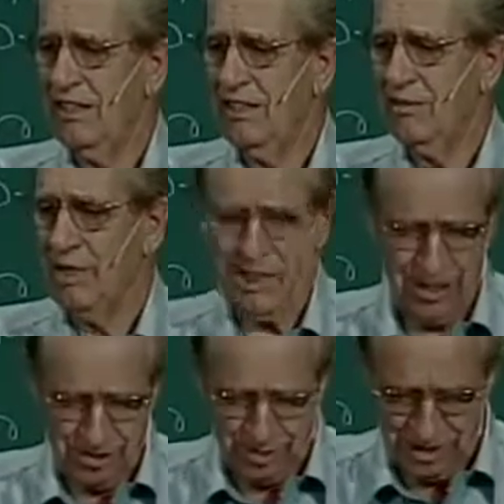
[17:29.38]

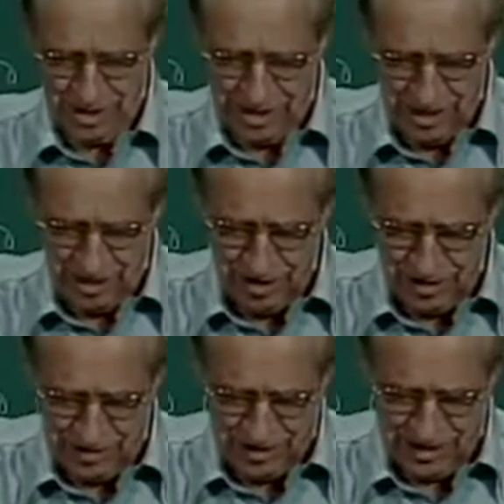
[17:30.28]
Because when they
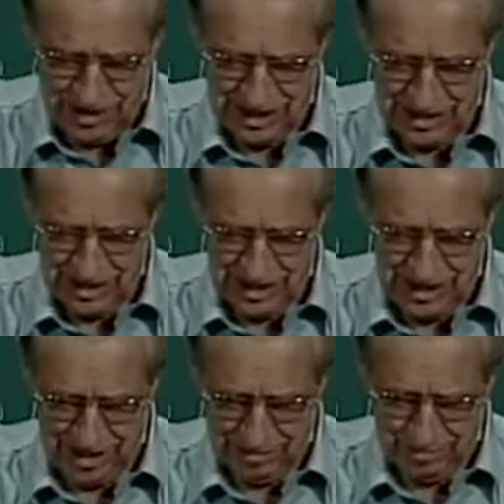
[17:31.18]
offered that
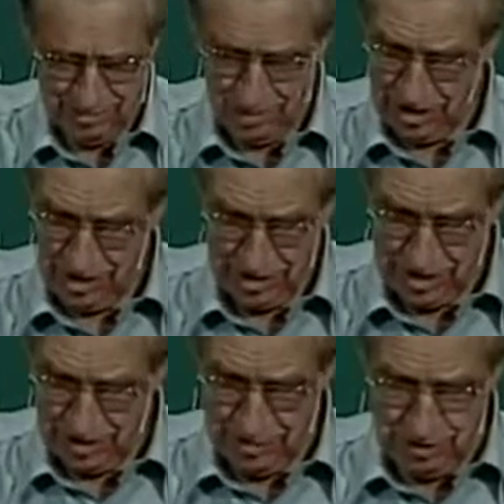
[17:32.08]
lamb, many
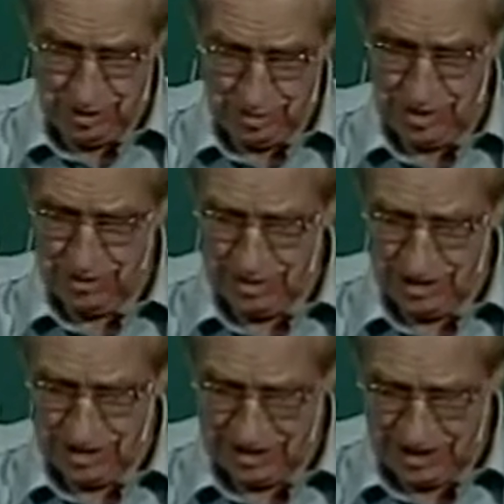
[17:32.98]
times it was probably
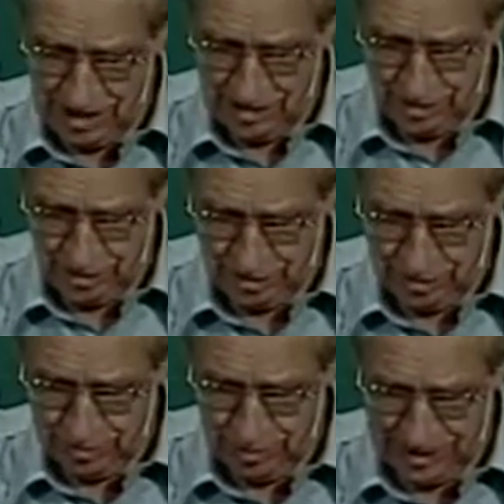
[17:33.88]
like a
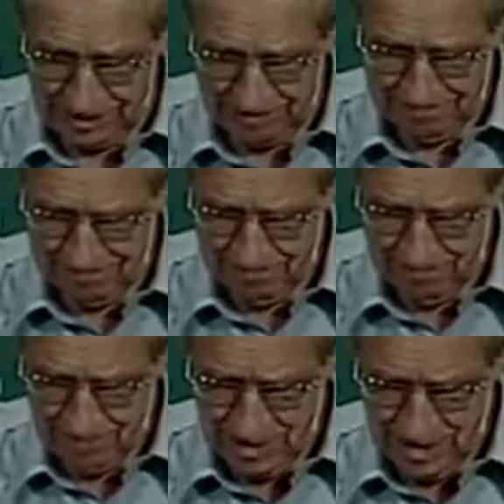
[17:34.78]
household pet.
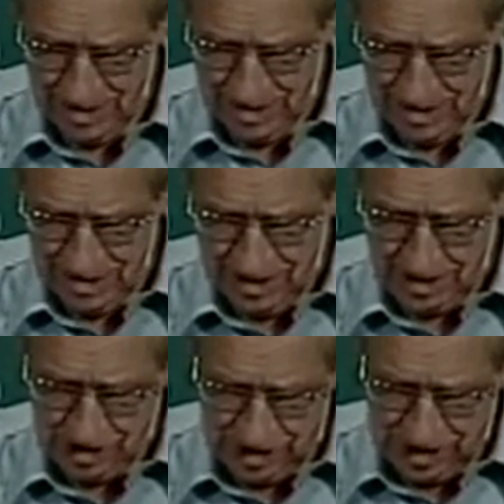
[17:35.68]
To
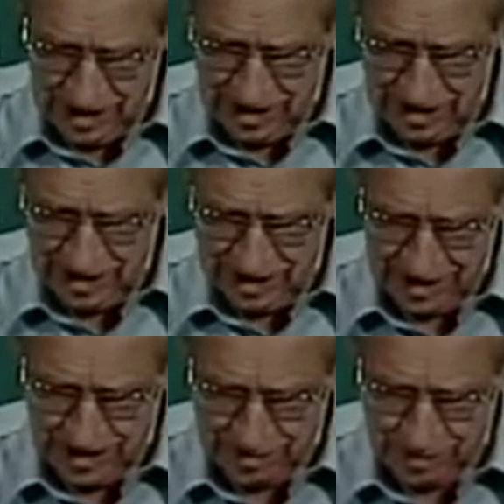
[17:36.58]
see that
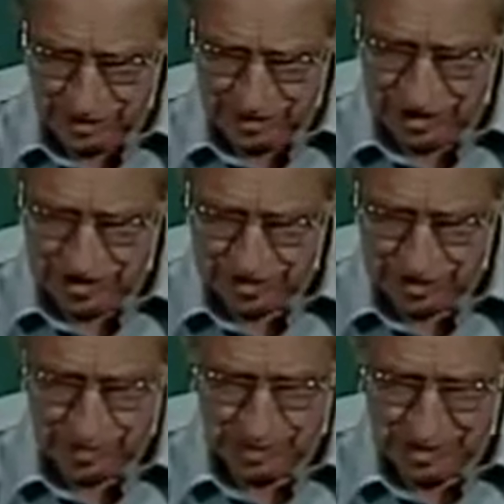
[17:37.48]
lamb shed its
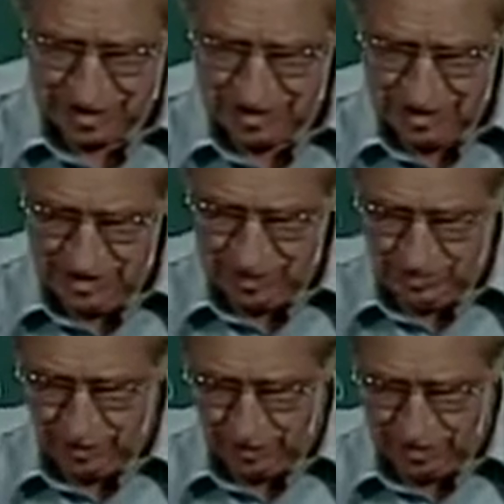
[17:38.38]
blood
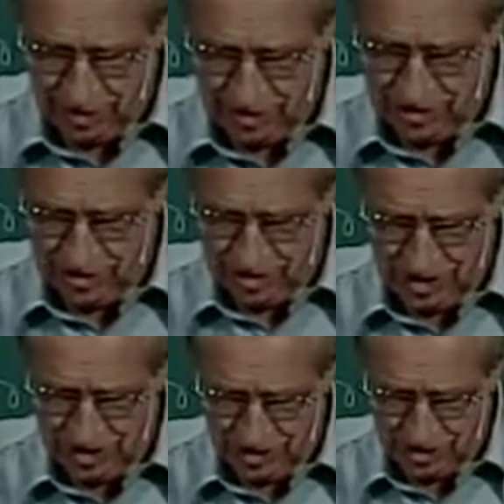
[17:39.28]
for their
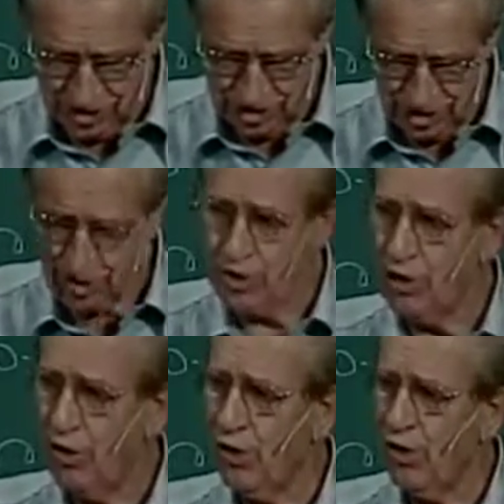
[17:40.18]
sin just
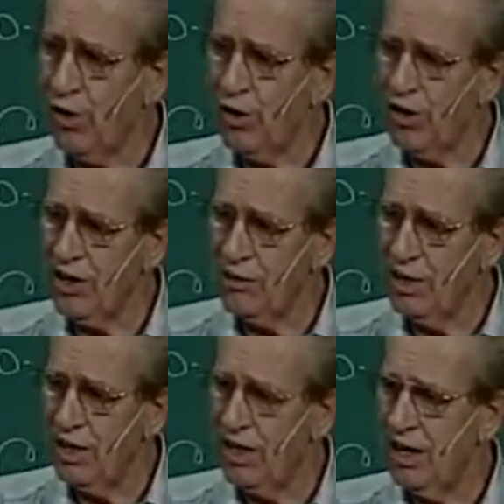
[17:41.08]
tore them
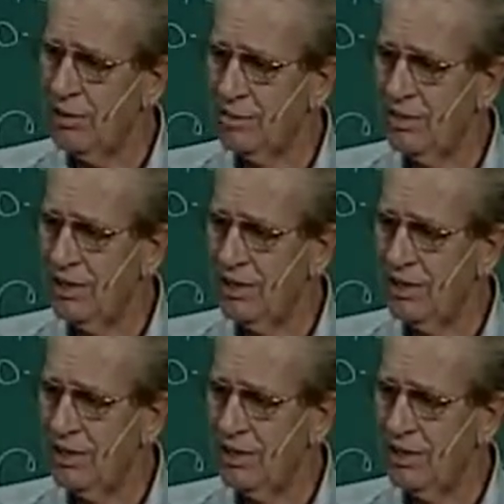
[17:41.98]
up.